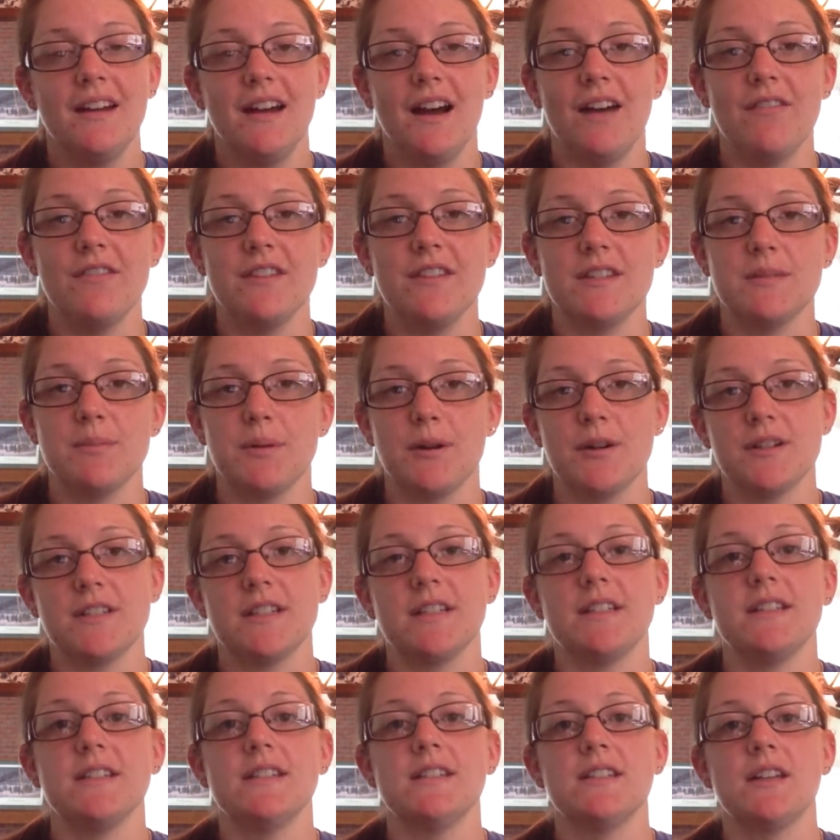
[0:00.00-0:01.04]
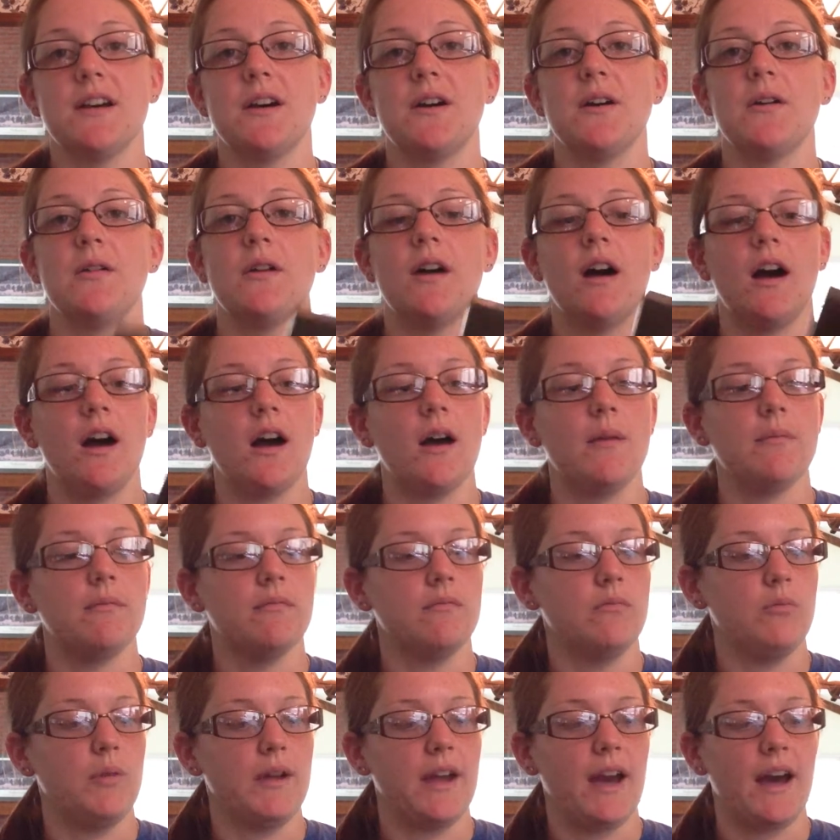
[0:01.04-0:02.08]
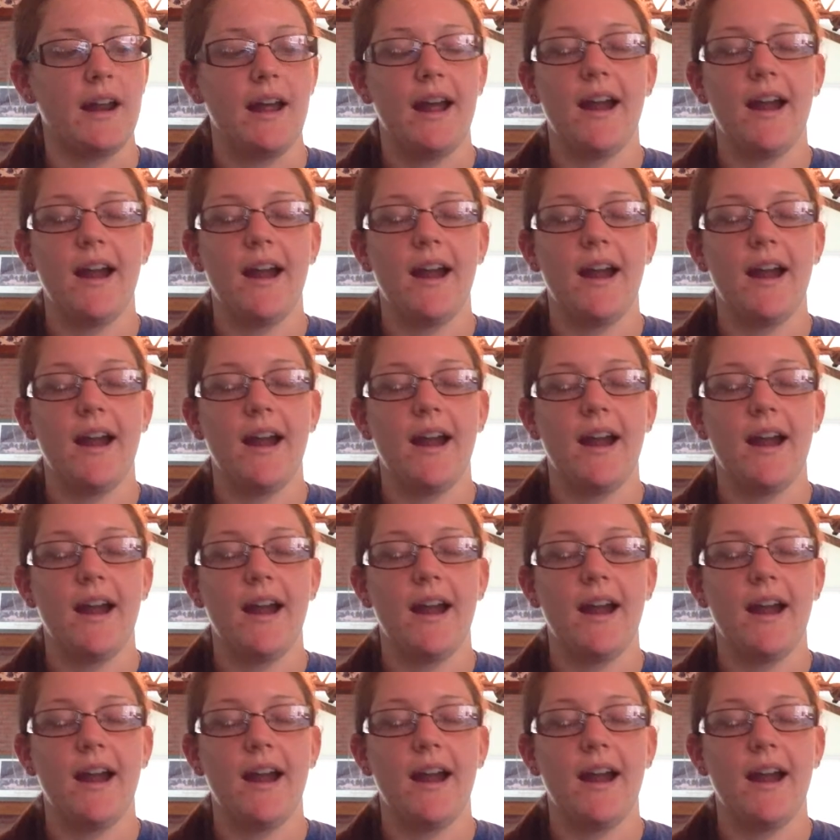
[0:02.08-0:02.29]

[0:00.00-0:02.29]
of this person. So we got a